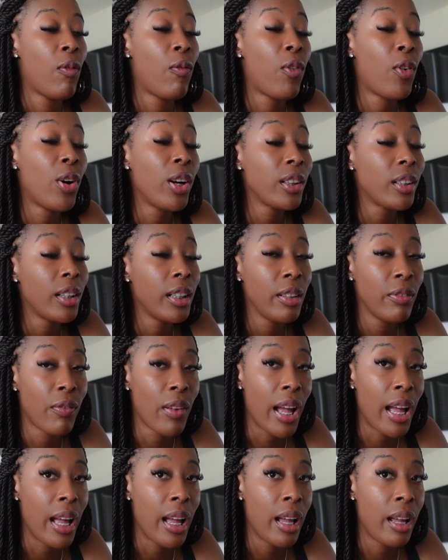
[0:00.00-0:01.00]

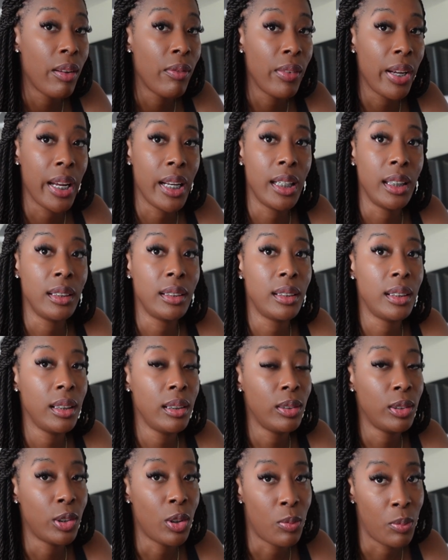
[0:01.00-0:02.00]
4.35 and there's
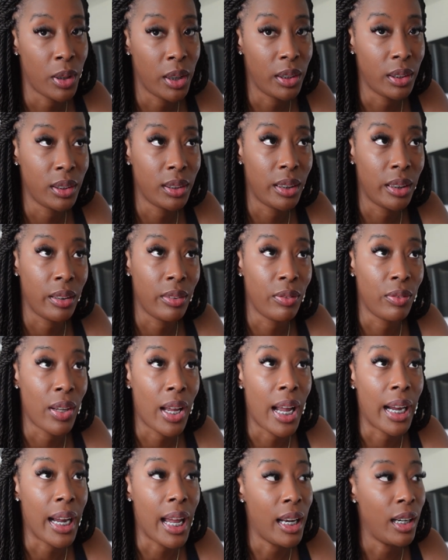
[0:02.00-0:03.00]
still so much stuff
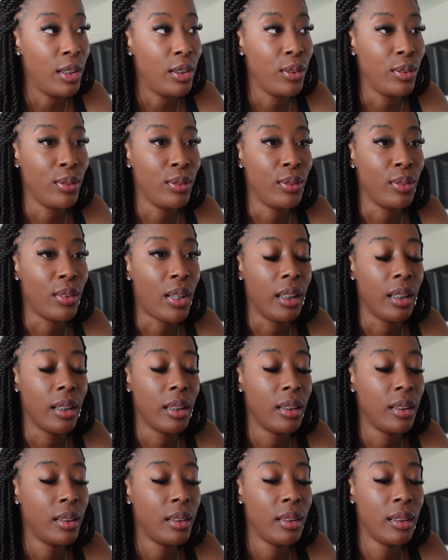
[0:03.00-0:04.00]
I gotta do.
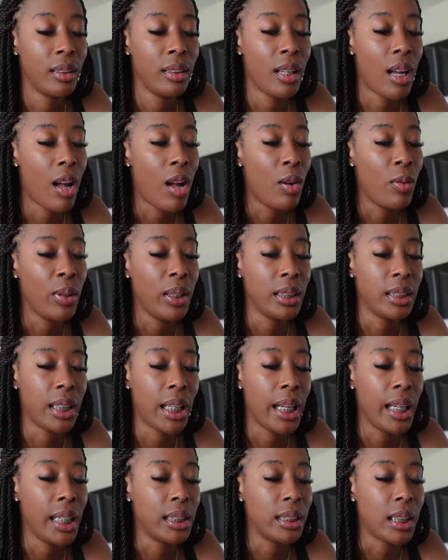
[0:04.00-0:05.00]
I always
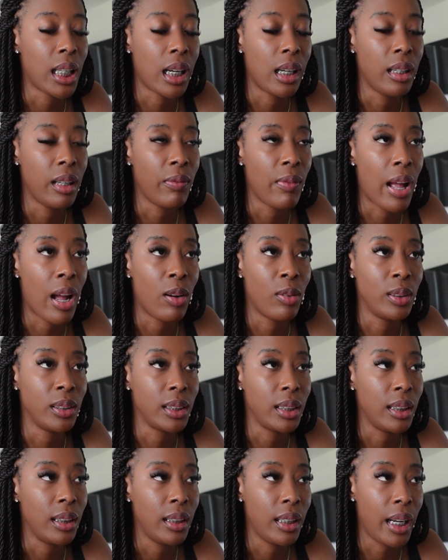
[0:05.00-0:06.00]
say it's not enough hours
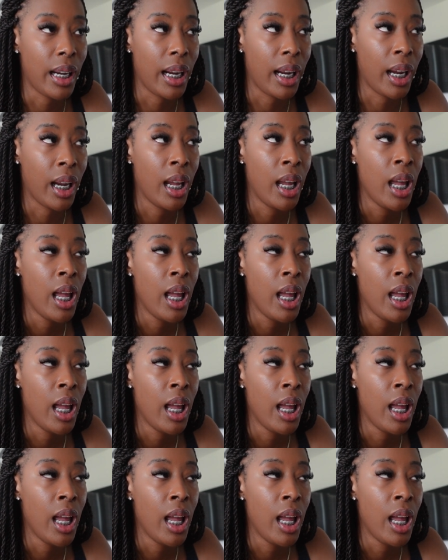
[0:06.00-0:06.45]
in a day.